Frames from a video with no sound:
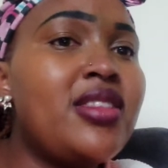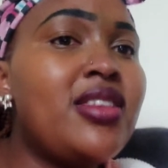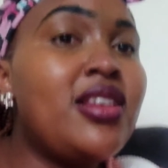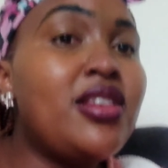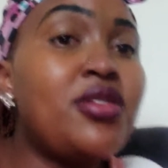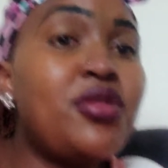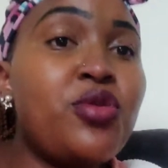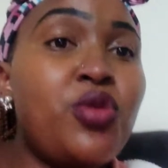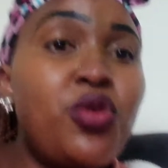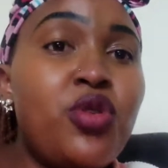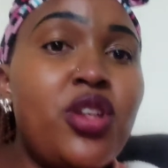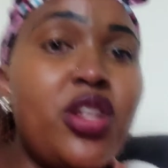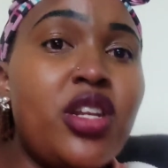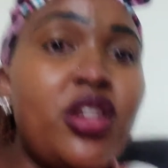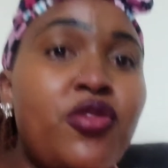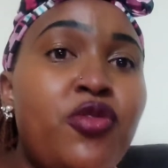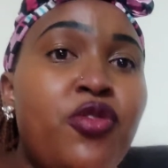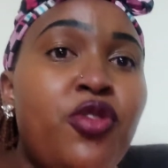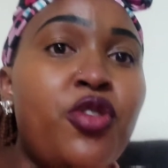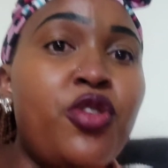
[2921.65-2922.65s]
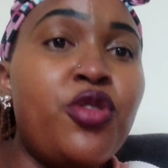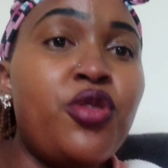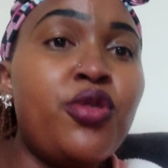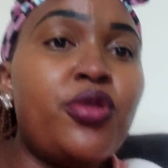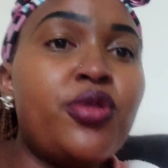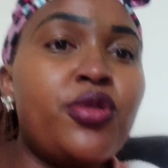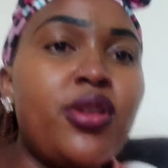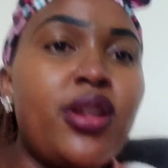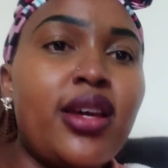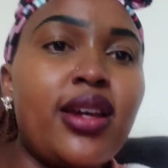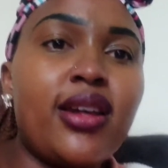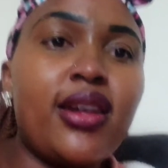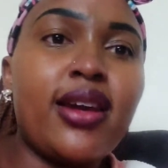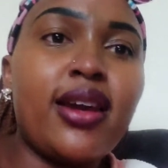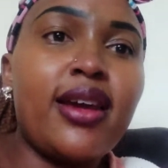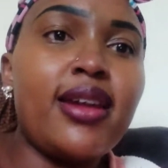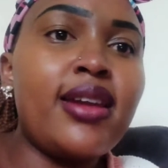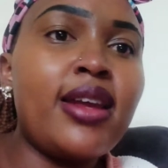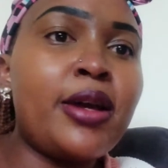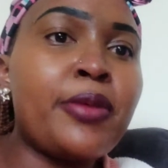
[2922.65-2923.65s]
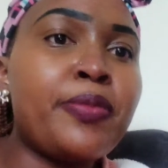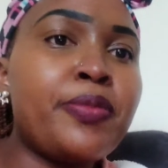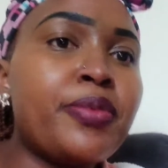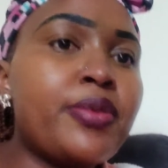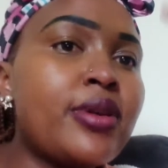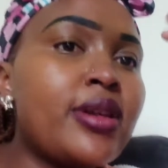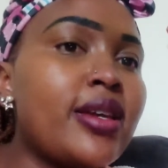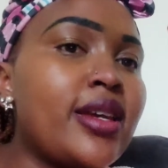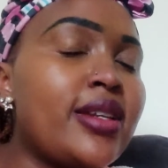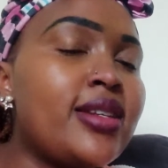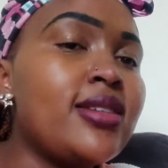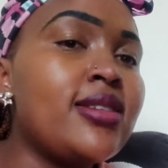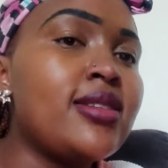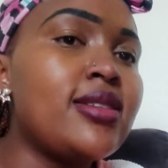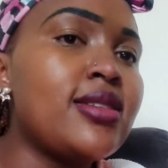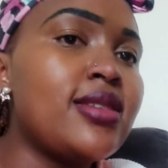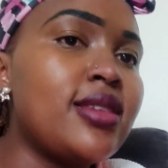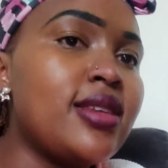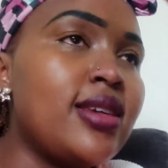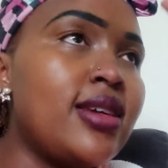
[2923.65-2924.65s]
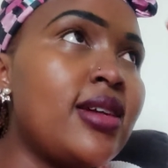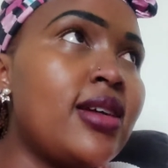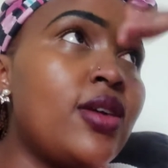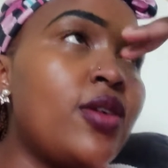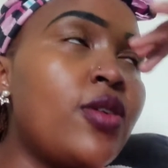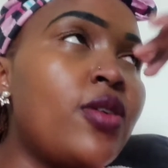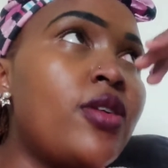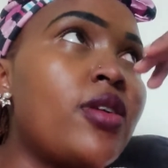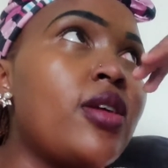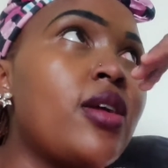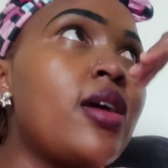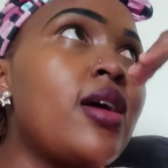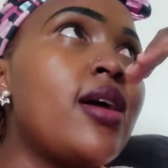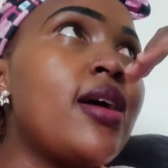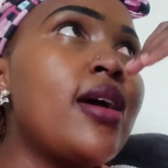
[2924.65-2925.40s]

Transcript: There's no need for you to like end up getting sick or